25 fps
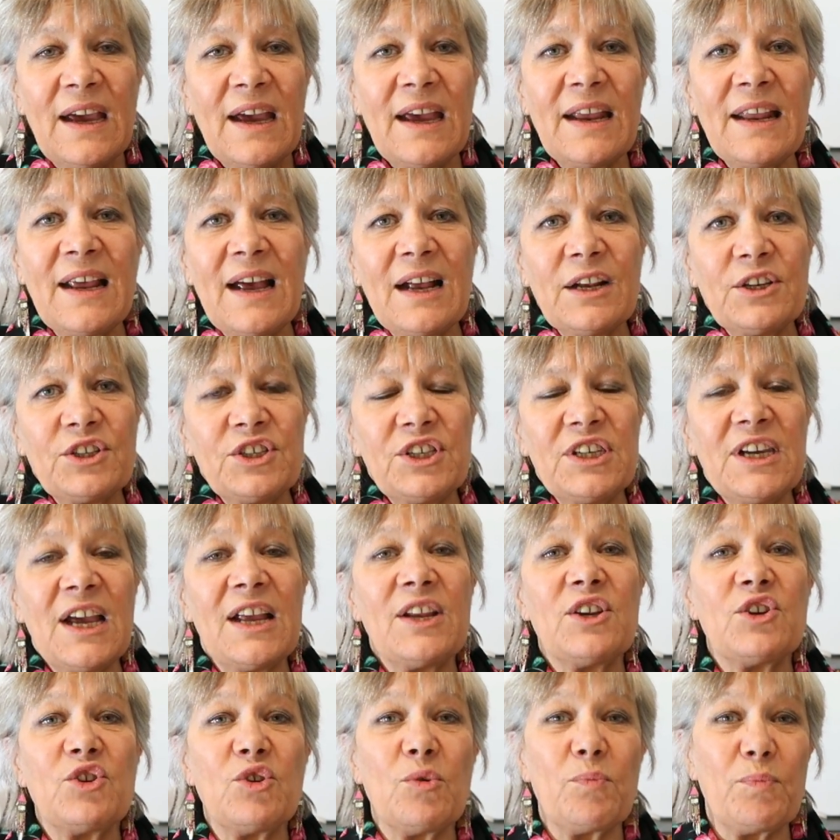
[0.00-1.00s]
It actually
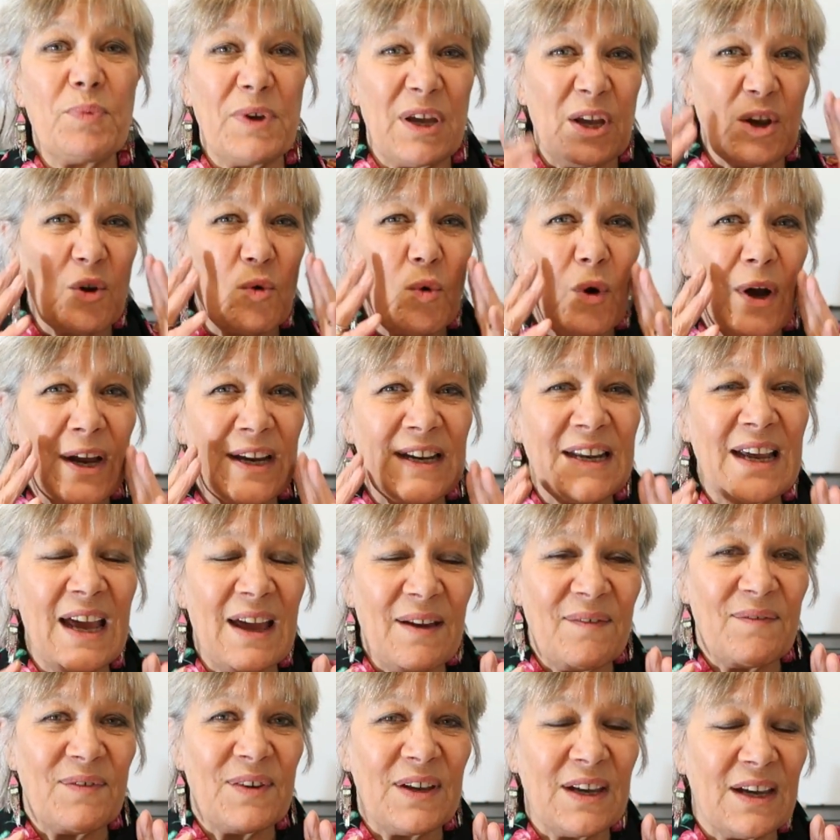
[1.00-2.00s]
ended up being quite
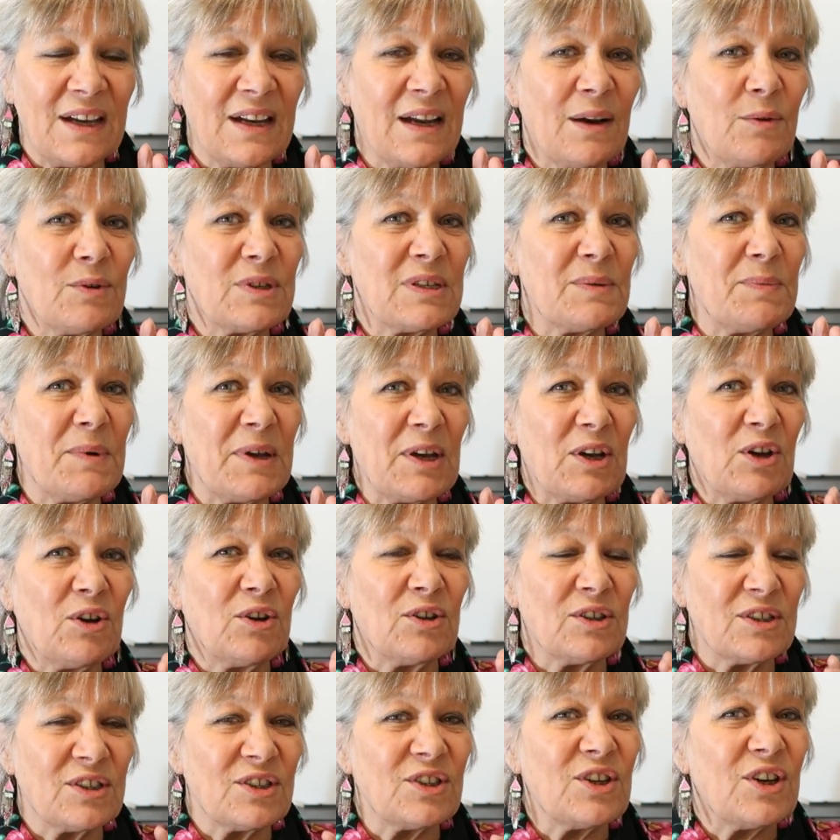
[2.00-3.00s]
heavy, and I was a bit
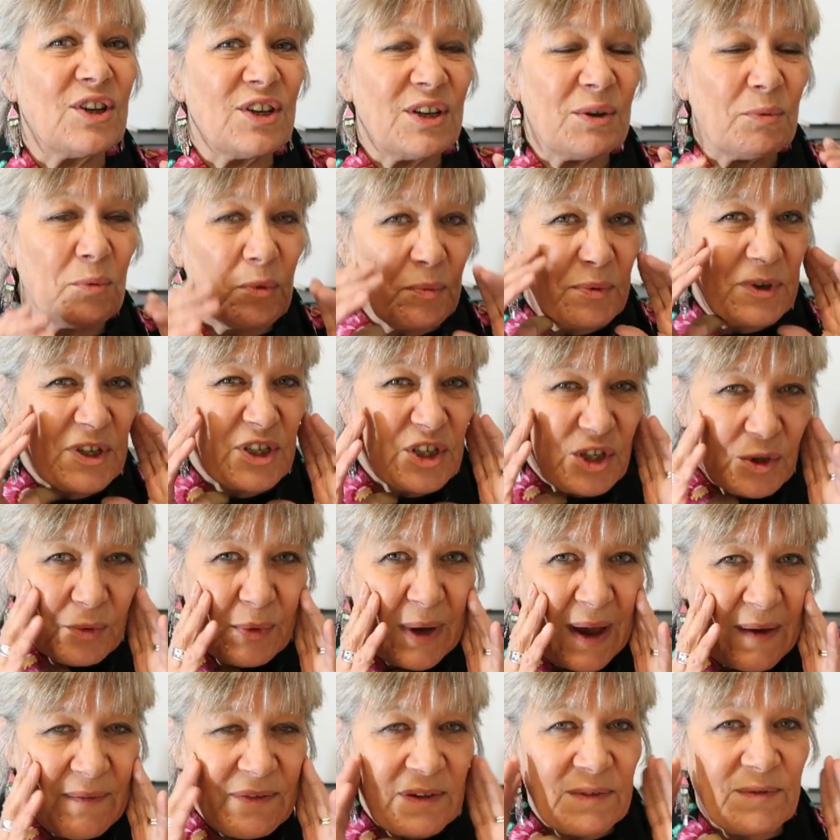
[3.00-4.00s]
concerned it would be too
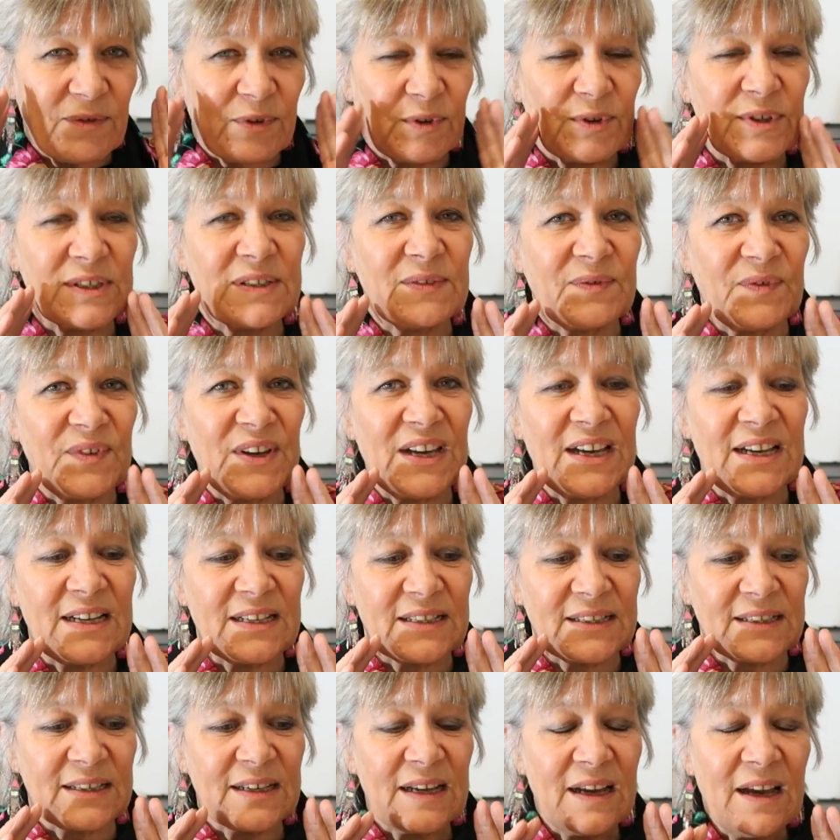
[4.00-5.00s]
heavy for his
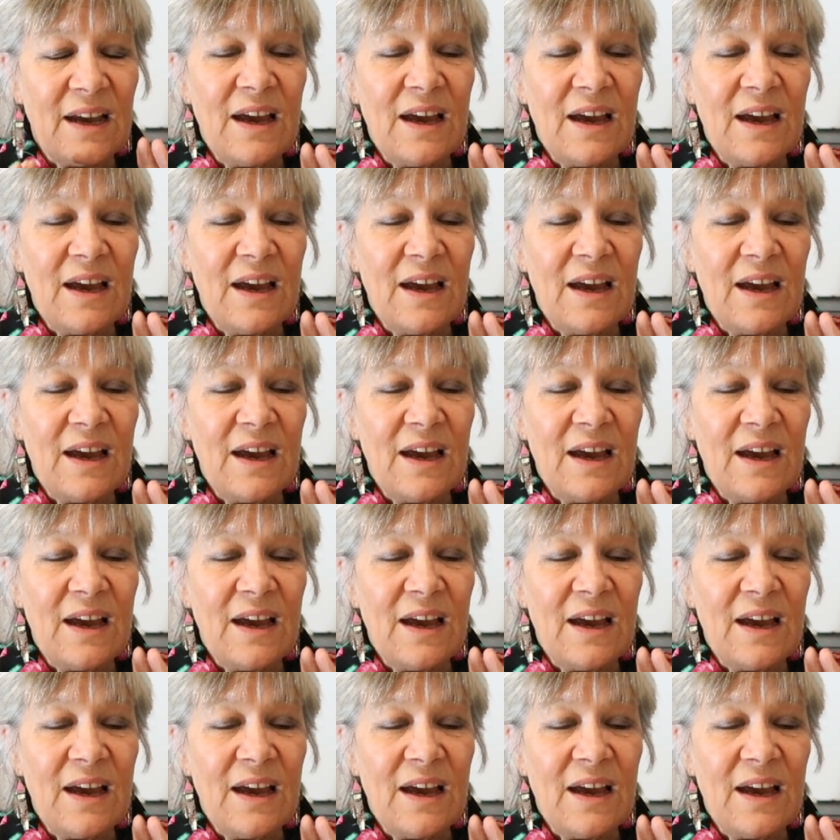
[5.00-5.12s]
face.